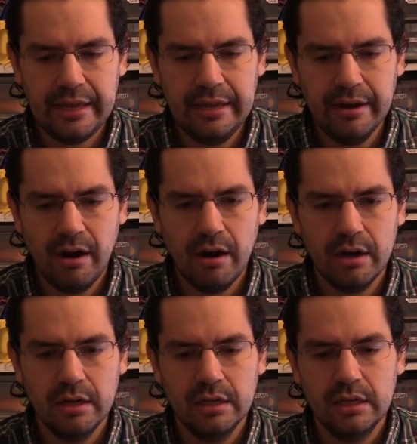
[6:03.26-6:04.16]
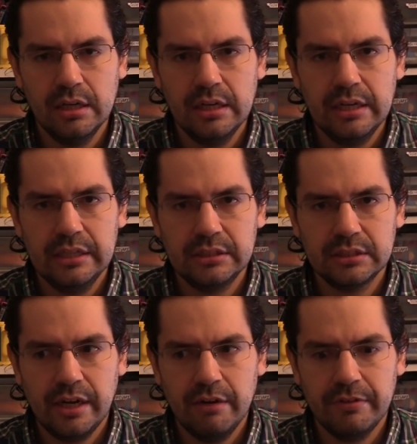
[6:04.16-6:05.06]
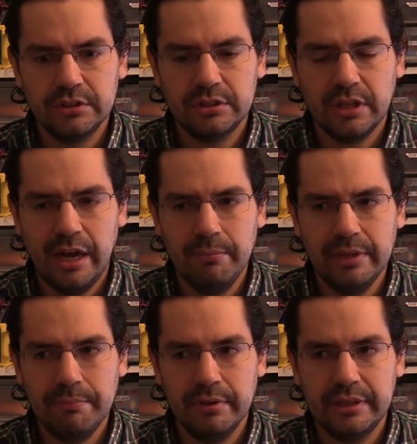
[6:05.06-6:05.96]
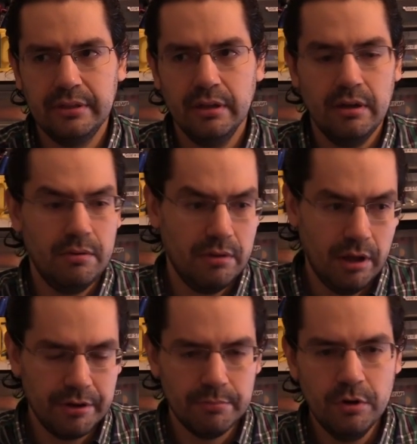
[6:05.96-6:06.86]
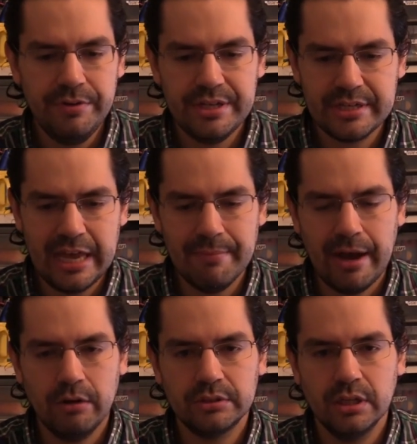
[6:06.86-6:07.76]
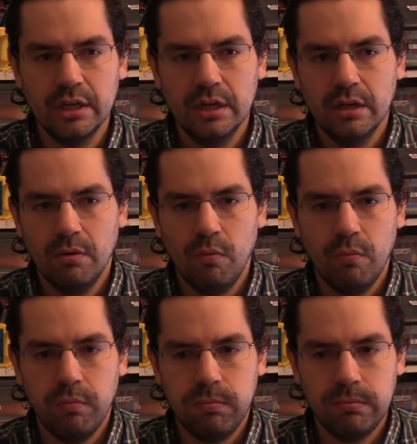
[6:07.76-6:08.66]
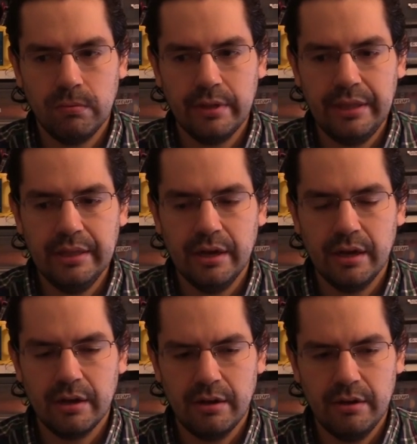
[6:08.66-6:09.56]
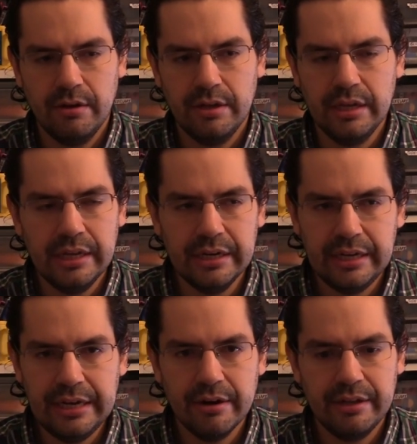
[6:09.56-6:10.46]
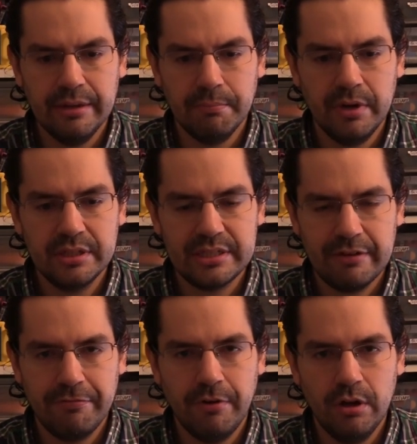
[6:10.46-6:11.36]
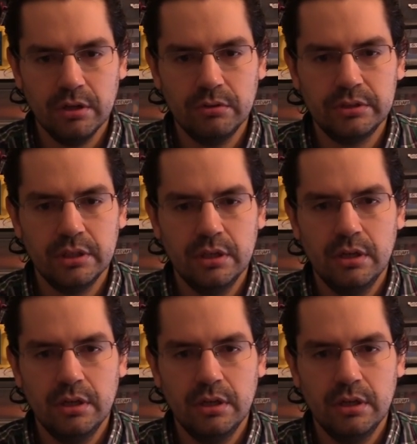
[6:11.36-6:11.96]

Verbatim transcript: here it's kind of untimely, but other movies came out in the months that followed,